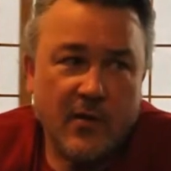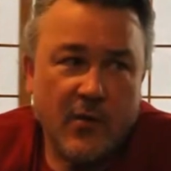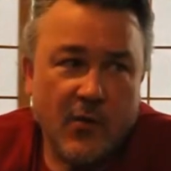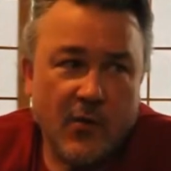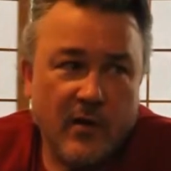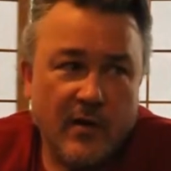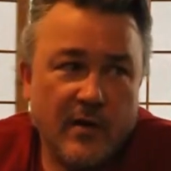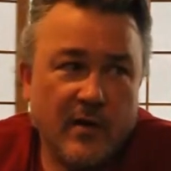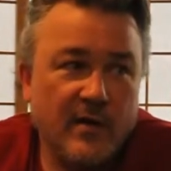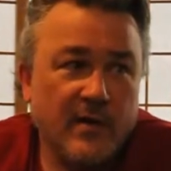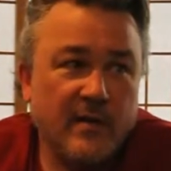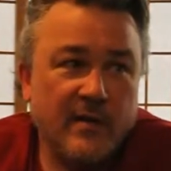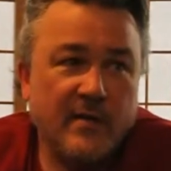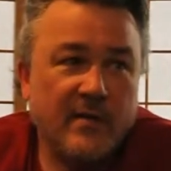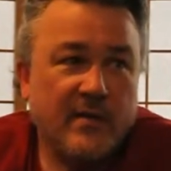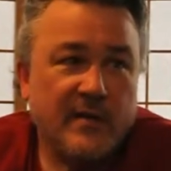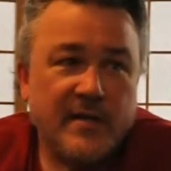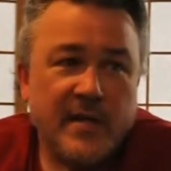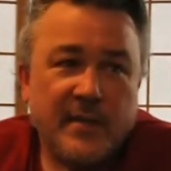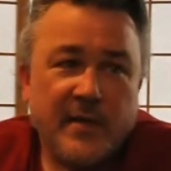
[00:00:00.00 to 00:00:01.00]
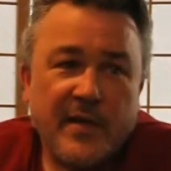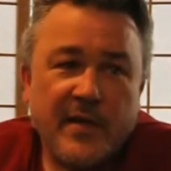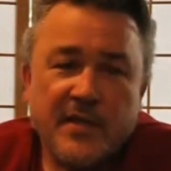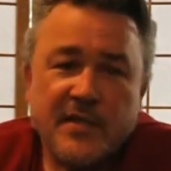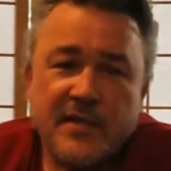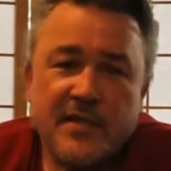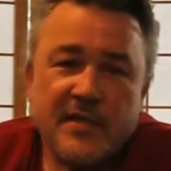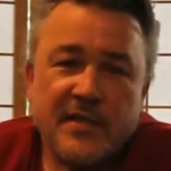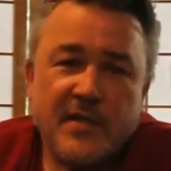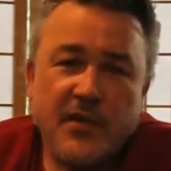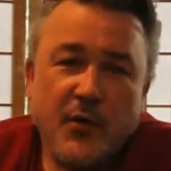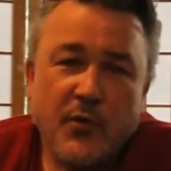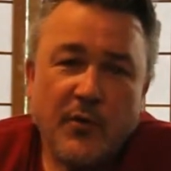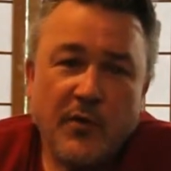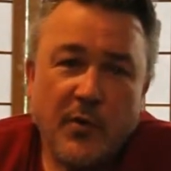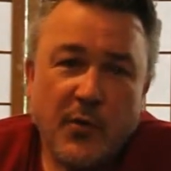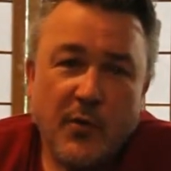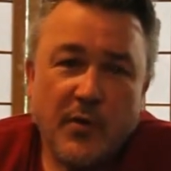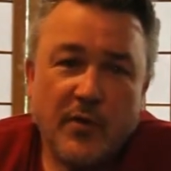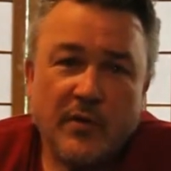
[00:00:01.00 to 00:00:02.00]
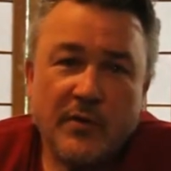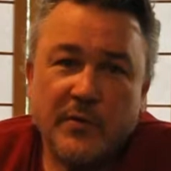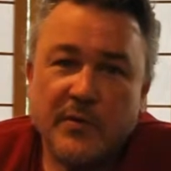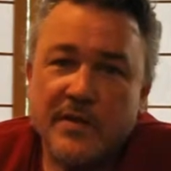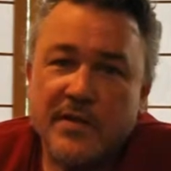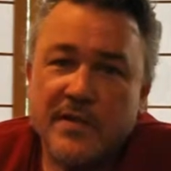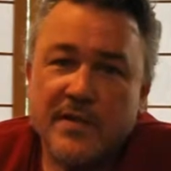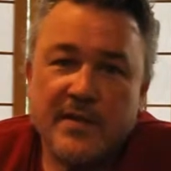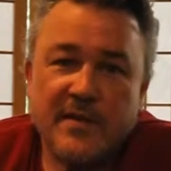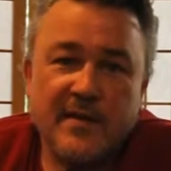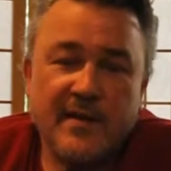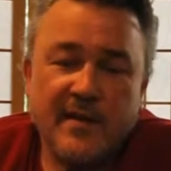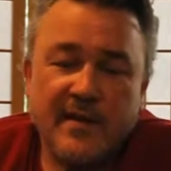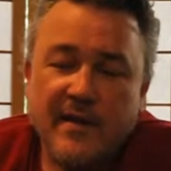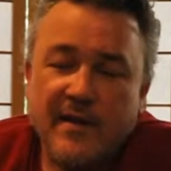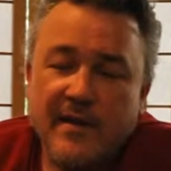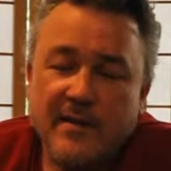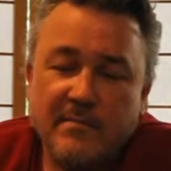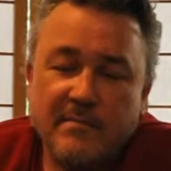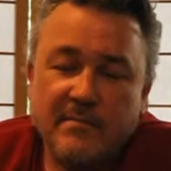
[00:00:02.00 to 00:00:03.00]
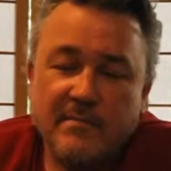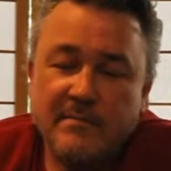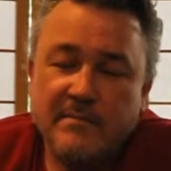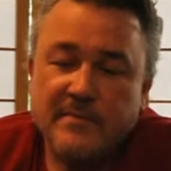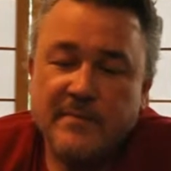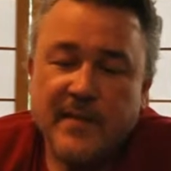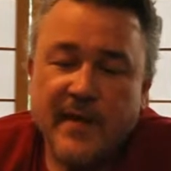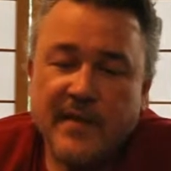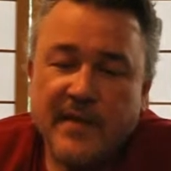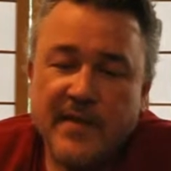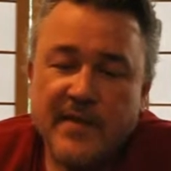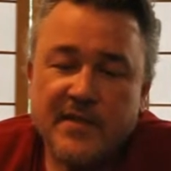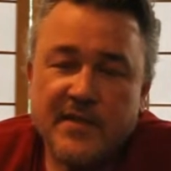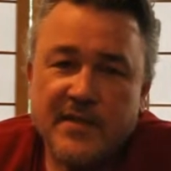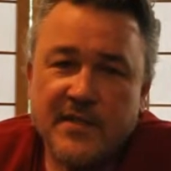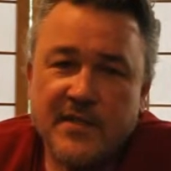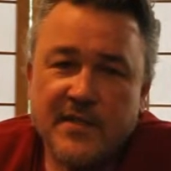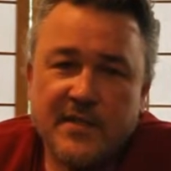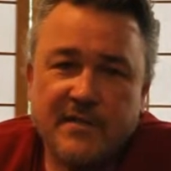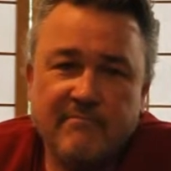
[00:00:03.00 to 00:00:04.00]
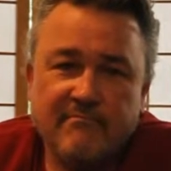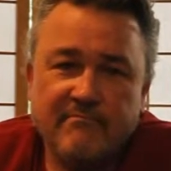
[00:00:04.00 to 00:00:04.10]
or something is askew in the world, which is, I think it's